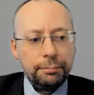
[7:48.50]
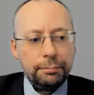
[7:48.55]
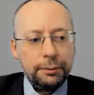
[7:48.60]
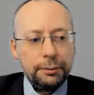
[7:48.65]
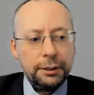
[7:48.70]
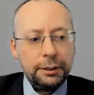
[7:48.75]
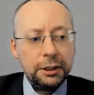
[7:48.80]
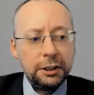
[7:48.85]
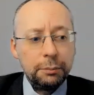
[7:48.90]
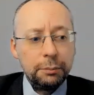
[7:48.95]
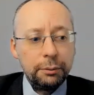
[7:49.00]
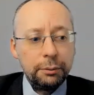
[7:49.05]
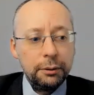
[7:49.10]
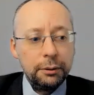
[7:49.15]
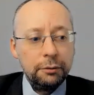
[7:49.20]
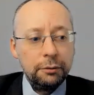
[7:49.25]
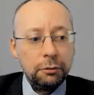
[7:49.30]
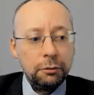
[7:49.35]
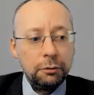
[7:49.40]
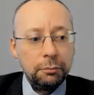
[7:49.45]

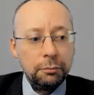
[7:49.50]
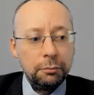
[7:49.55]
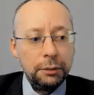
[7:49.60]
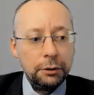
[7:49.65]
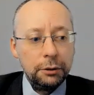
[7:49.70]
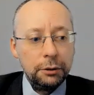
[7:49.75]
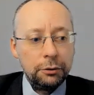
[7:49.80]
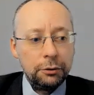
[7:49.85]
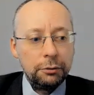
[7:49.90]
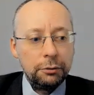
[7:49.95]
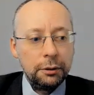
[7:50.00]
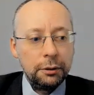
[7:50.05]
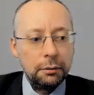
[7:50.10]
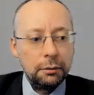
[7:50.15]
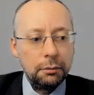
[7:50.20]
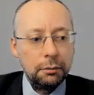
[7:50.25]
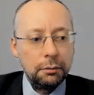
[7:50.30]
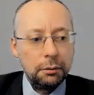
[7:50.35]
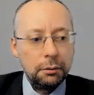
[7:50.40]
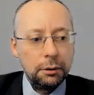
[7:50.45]
discipline in a
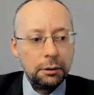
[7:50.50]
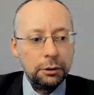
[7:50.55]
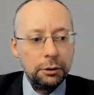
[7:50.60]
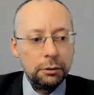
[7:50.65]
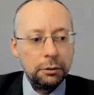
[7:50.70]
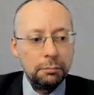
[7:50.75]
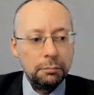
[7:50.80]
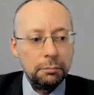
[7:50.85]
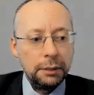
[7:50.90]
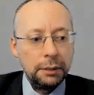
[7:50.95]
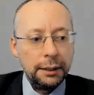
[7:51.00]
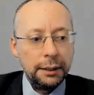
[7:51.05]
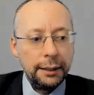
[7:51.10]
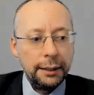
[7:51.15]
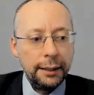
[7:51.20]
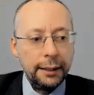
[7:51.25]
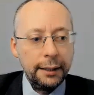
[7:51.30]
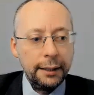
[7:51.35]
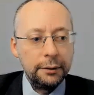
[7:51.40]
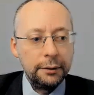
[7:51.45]
ministry is
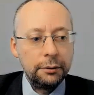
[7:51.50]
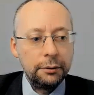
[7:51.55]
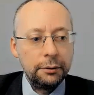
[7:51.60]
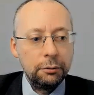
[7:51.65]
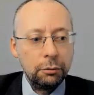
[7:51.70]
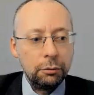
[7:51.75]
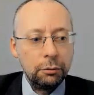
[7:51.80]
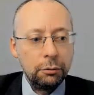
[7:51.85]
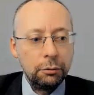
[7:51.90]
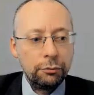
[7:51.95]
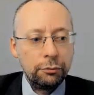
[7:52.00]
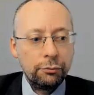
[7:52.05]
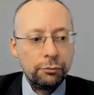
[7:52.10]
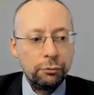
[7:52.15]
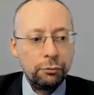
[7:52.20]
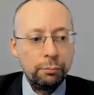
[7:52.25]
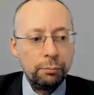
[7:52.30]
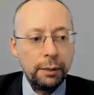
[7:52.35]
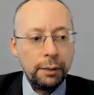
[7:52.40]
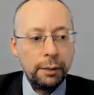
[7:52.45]
maintained not
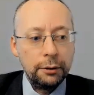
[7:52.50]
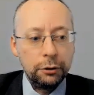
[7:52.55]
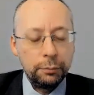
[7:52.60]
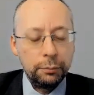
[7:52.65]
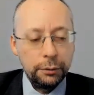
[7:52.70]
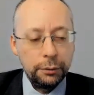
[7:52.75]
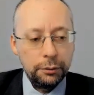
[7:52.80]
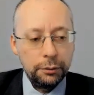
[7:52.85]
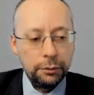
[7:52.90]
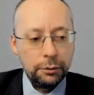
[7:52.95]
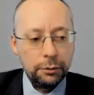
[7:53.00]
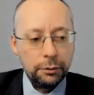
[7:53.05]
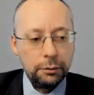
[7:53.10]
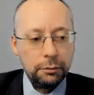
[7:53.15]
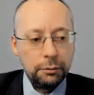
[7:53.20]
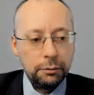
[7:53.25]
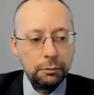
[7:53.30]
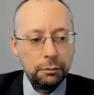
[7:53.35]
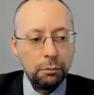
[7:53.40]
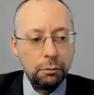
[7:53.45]
through
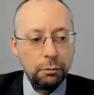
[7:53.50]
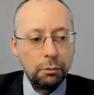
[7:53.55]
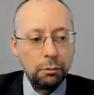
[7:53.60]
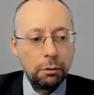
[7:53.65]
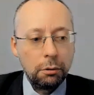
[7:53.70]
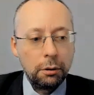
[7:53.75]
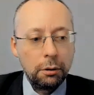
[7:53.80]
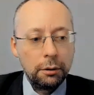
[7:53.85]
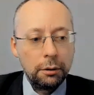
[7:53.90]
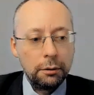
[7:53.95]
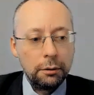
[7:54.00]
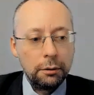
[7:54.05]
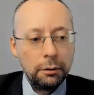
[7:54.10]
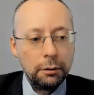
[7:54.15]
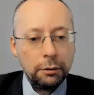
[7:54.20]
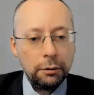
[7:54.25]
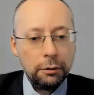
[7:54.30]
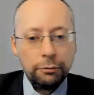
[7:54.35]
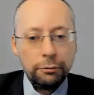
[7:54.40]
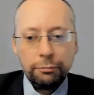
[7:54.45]
punishments or
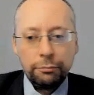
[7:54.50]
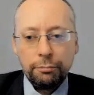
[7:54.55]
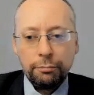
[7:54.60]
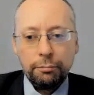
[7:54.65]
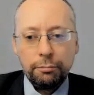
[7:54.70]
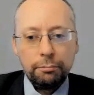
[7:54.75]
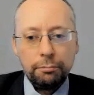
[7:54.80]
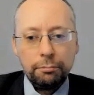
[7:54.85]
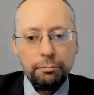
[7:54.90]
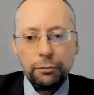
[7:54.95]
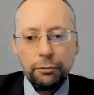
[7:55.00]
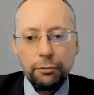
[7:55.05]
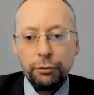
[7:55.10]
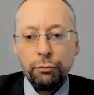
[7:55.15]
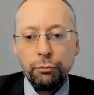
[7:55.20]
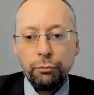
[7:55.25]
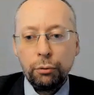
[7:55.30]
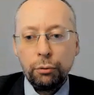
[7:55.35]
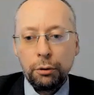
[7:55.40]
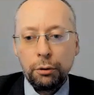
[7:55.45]

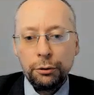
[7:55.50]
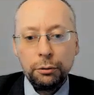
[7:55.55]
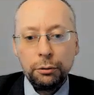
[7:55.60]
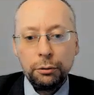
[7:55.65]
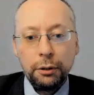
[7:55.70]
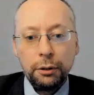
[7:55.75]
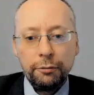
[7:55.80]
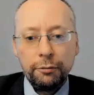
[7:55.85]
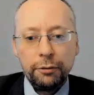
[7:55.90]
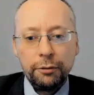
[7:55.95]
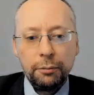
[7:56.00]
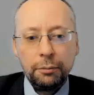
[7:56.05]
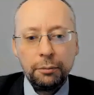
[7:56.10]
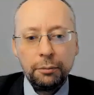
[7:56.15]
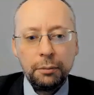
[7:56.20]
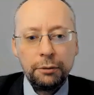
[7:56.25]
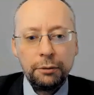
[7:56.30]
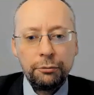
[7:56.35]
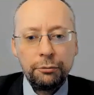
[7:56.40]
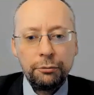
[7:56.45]
rewards or anything,
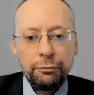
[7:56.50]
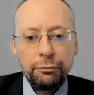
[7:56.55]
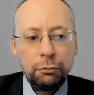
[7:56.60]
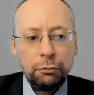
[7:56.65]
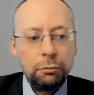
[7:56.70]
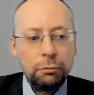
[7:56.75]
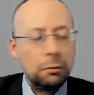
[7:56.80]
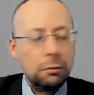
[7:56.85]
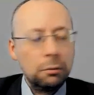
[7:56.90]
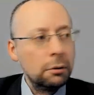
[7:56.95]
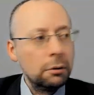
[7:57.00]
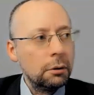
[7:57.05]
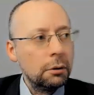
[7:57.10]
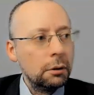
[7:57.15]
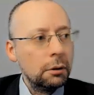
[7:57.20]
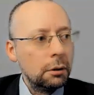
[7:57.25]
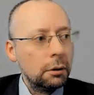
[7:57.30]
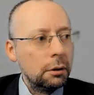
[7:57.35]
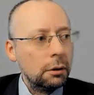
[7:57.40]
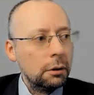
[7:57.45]
but through
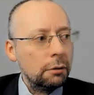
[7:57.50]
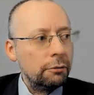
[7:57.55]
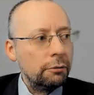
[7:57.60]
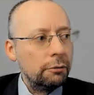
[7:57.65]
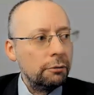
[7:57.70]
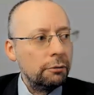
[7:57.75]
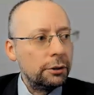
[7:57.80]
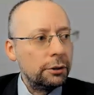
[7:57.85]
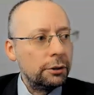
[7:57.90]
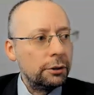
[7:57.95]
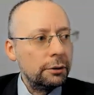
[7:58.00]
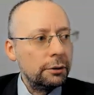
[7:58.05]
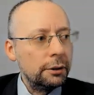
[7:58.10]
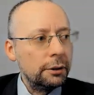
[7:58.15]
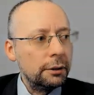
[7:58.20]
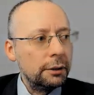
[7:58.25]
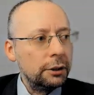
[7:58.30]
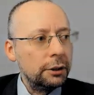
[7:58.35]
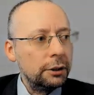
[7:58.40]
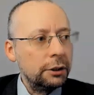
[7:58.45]

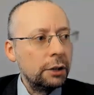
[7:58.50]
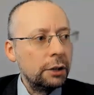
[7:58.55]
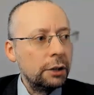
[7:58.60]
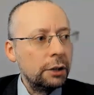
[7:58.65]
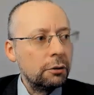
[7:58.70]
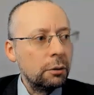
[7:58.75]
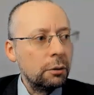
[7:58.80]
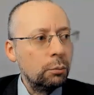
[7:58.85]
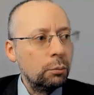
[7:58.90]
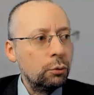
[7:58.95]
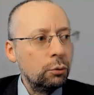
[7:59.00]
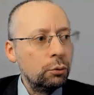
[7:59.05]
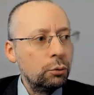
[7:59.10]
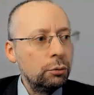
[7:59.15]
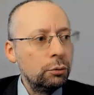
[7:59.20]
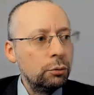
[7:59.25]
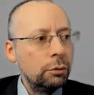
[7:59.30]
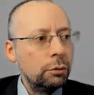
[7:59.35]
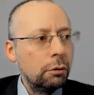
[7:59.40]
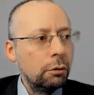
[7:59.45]
the general
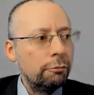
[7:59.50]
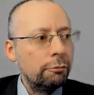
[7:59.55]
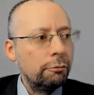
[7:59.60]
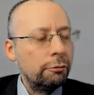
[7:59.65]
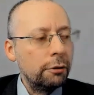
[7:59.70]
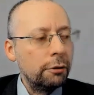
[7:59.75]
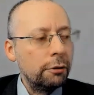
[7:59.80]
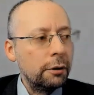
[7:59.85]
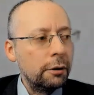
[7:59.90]
mood of